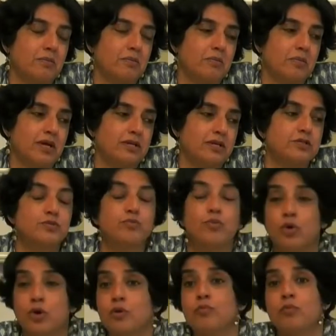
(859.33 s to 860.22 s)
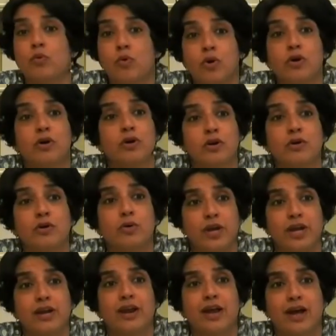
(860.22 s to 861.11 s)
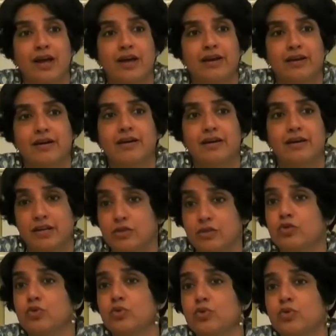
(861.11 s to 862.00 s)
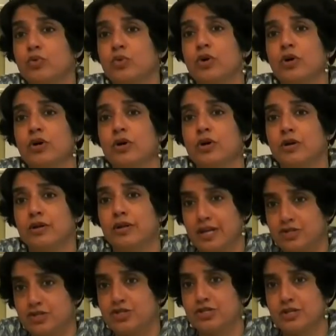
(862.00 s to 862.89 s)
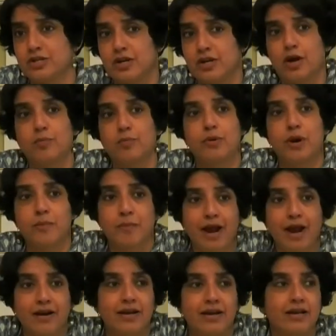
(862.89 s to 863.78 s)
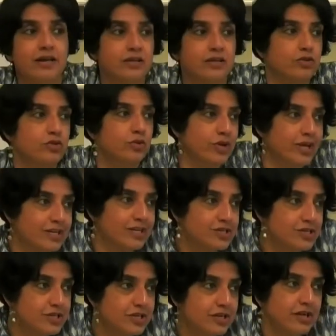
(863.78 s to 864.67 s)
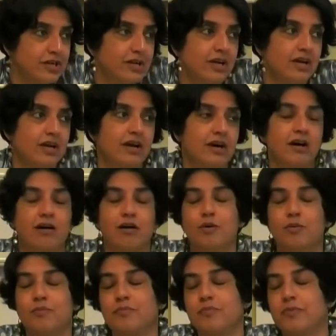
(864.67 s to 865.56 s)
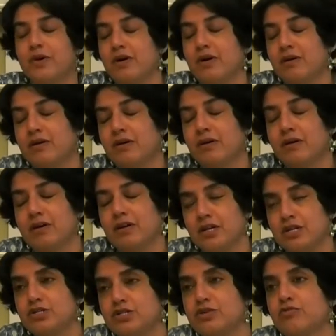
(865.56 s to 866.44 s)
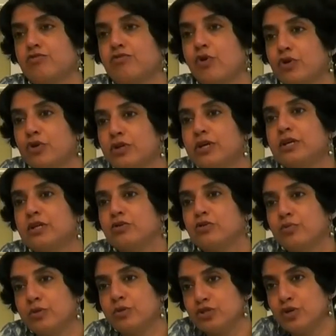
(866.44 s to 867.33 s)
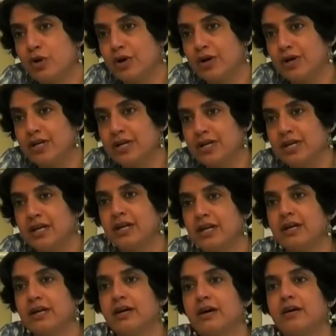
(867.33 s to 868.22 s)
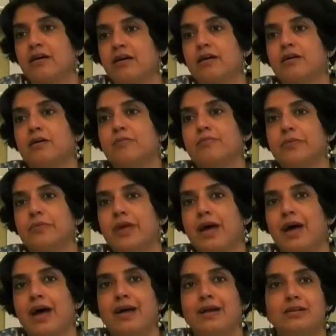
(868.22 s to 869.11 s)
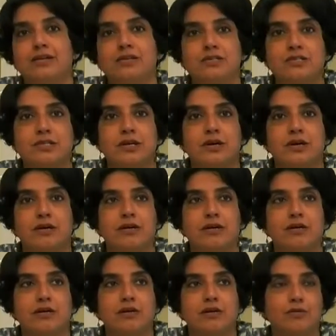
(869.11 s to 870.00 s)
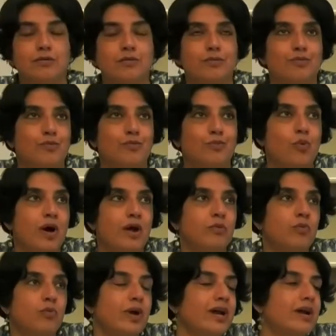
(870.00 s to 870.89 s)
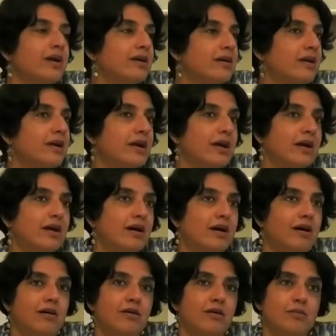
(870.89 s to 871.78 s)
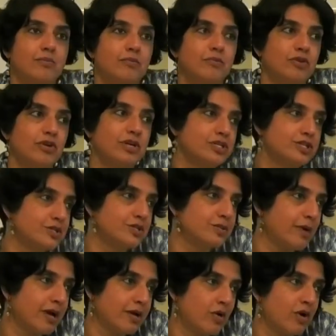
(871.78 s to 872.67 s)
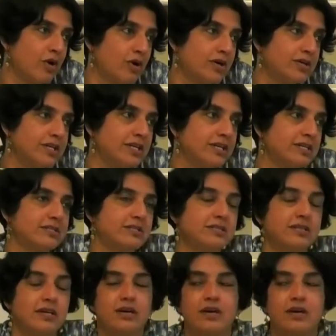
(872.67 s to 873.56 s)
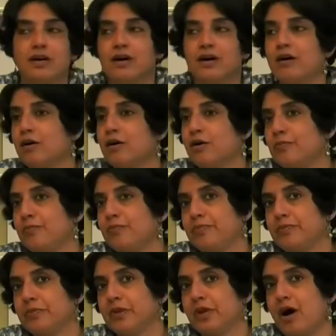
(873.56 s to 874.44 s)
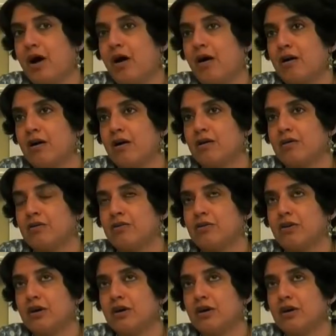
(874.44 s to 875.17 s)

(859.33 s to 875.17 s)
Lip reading: it is more and more looking like a Hindu nation, a primarily Hindu nation, a nation for the Hindu majority, and one where religious minorities are